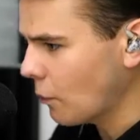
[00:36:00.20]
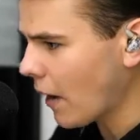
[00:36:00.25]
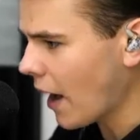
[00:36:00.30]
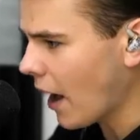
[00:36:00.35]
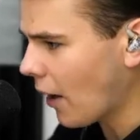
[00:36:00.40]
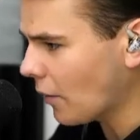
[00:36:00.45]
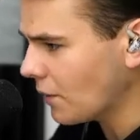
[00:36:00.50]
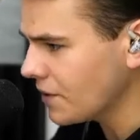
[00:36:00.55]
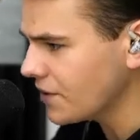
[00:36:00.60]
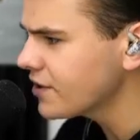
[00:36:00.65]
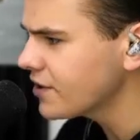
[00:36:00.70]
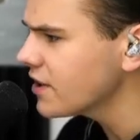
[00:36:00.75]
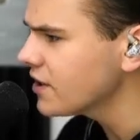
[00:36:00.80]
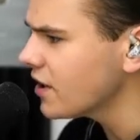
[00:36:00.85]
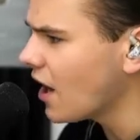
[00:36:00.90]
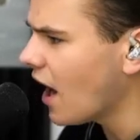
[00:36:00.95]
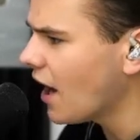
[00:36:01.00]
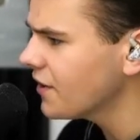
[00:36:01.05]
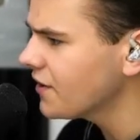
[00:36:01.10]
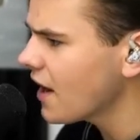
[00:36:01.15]
Oh, wow. Is
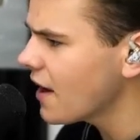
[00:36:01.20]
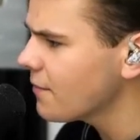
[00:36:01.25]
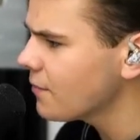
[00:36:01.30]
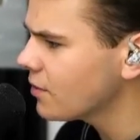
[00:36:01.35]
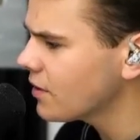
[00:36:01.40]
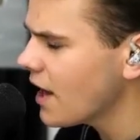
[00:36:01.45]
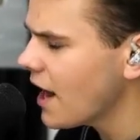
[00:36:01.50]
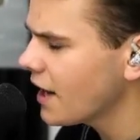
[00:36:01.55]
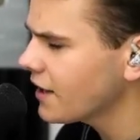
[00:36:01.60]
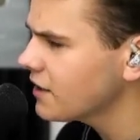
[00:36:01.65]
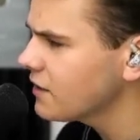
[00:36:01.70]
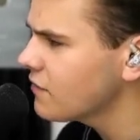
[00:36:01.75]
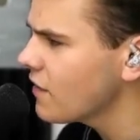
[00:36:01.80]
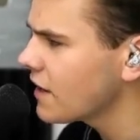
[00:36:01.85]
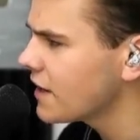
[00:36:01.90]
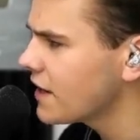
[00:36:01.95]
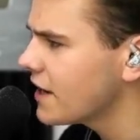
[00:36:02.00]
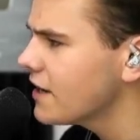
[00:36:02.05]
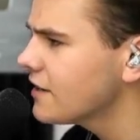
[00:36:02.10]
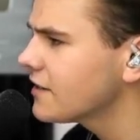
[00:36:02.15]
the yaw damper
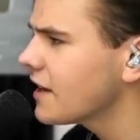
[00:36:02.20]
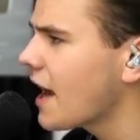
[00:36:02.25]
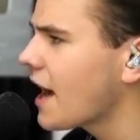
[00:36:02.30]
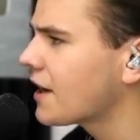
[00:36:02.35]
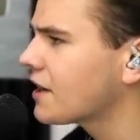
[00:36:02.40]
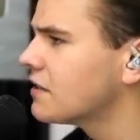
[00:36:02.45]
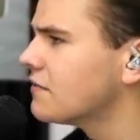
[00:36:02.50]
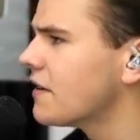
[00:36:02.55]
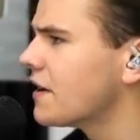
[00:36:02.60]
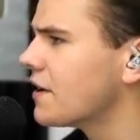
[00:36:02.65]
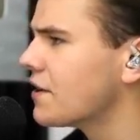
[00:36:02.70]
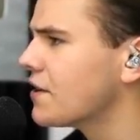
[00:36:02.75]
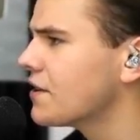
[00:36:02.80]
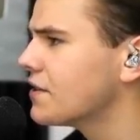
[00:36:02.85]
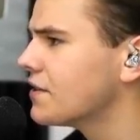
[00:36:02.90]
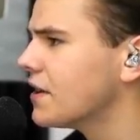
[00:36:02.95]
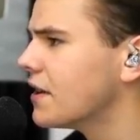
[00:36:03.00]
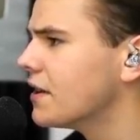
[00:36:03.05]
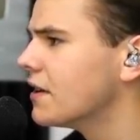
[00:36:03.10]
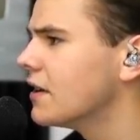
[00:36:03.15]
activated? It is activated,
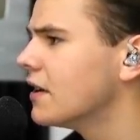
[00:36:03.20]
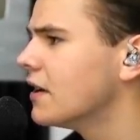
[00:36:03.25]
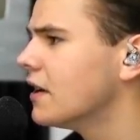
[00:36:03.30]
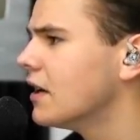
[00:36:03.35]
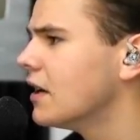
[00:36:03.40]
isn't it?